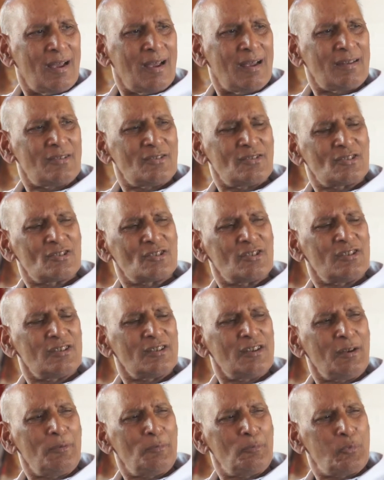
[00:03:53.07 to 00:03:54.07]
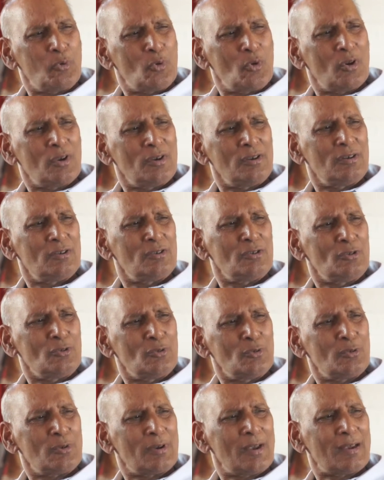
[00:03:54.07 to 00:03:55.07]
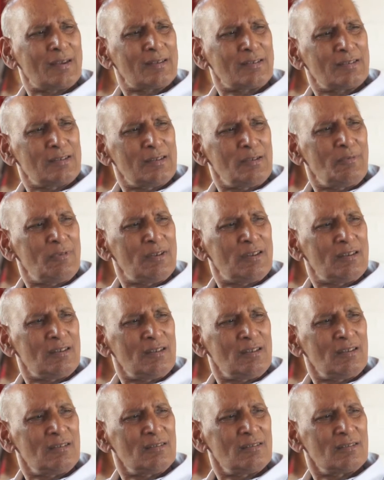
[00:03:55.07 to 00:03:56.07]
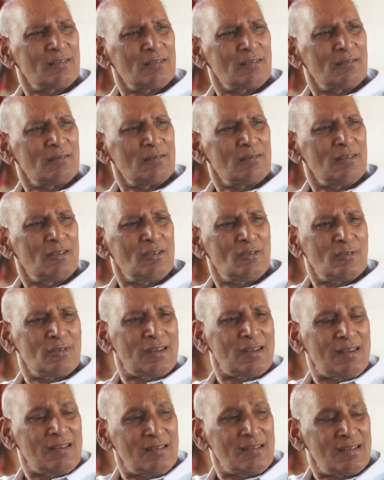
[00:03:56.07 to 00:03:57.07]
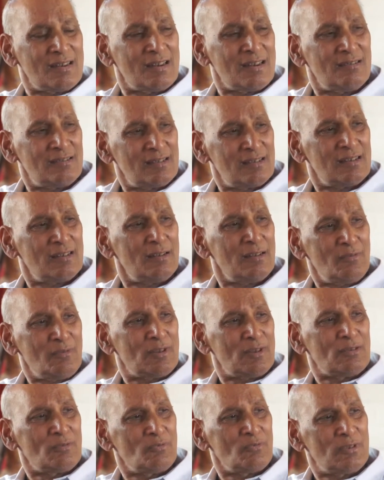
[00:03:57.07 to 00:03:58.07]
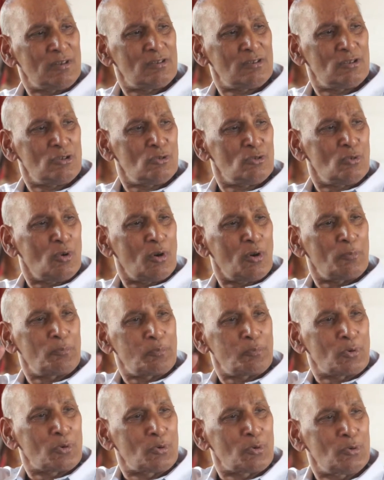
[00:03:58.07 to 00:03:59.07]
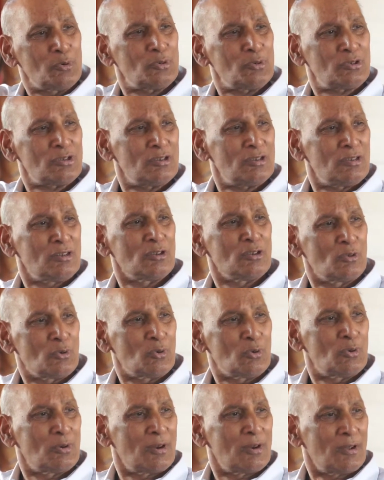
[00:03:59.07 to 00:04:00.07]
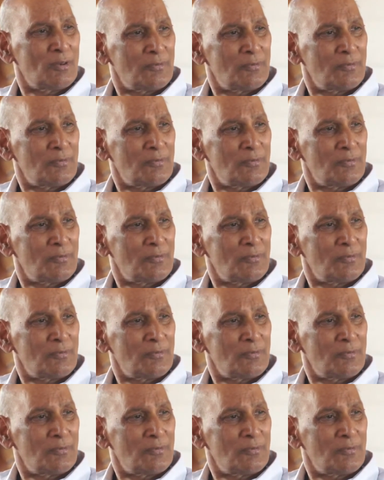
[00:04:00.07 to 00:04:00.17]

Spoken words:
at certain point your activities, the intensity with which you approach the goal